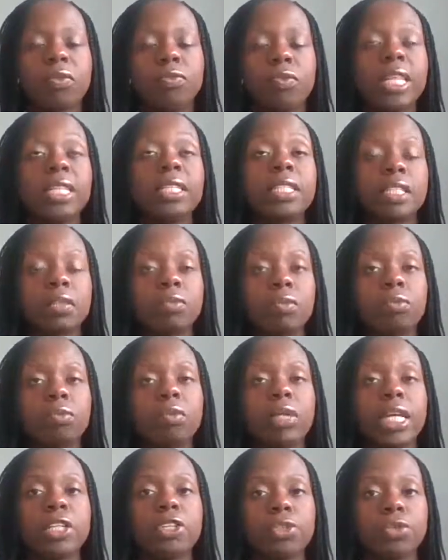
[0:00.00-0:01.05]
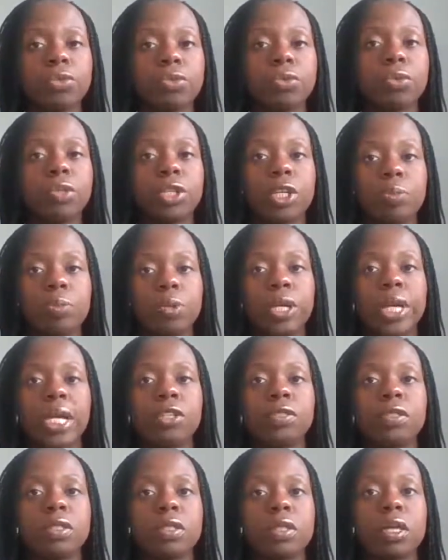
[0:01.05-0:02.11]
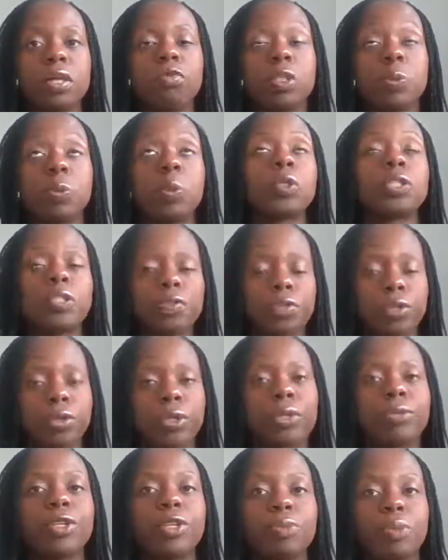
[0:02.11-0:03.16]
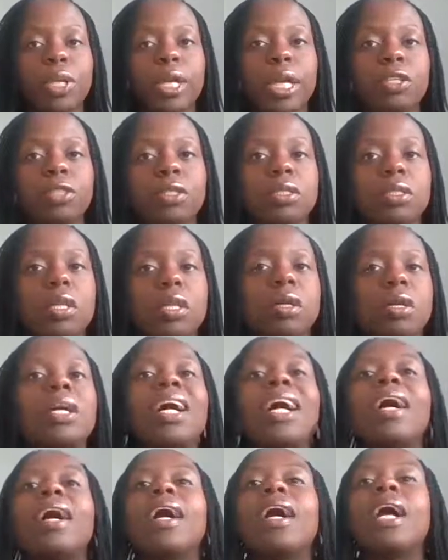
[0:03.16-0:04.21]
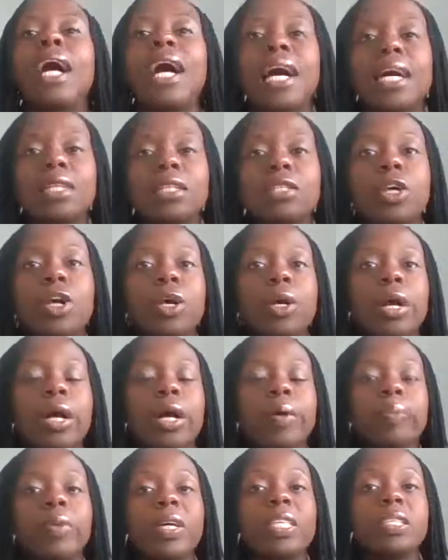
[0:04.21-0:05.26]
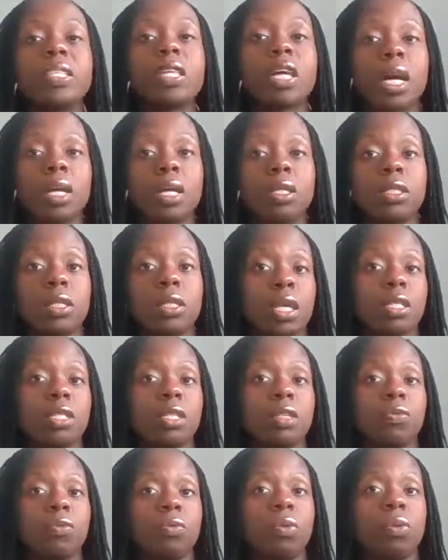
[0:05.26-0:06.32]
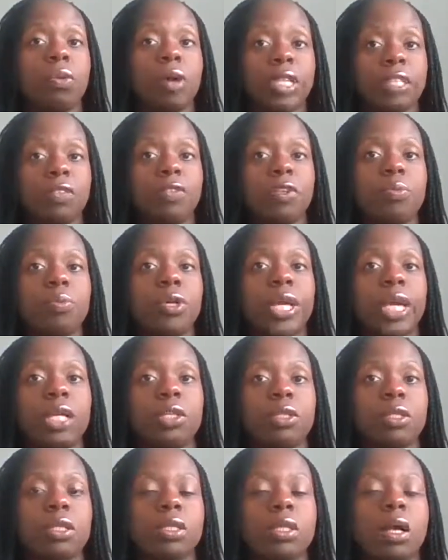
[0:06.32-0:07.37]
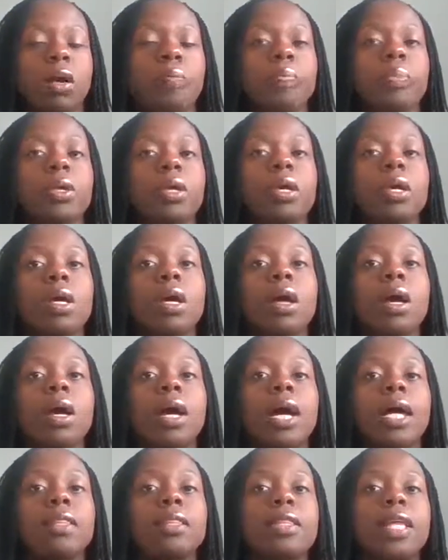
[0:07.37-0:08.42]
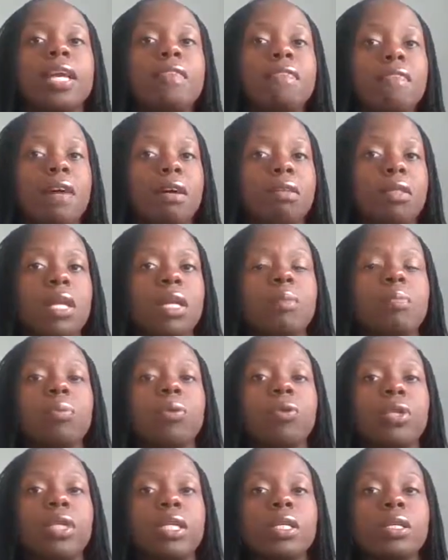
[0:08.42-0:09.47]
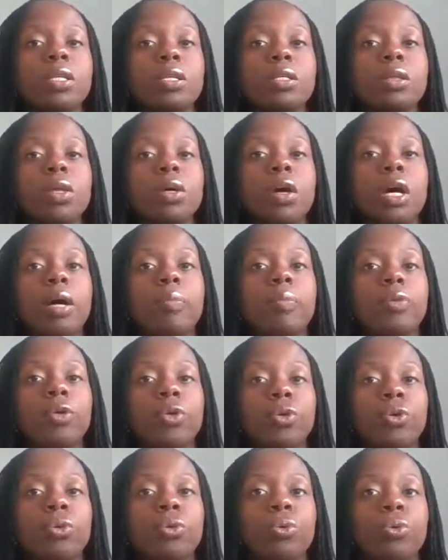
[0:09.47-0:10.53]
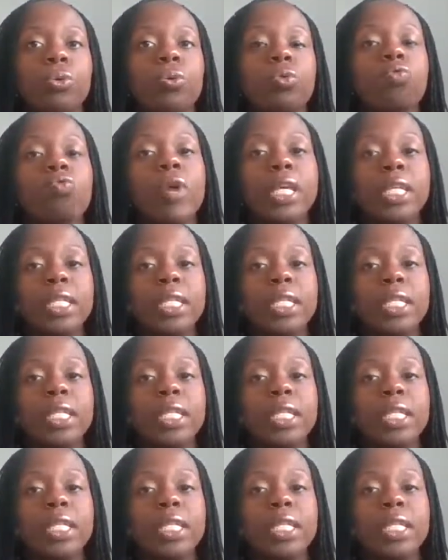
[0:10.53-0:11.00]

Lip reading: relative or relational communication style, responsive communication style, and assertive or aggressive communication style. And they found that employees who